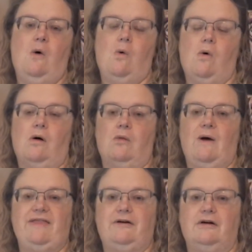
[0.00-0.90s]
or
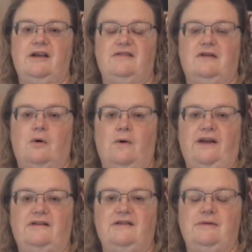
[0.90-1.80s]
whether it's
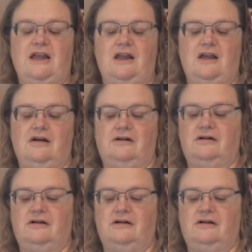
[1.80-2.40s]
going to be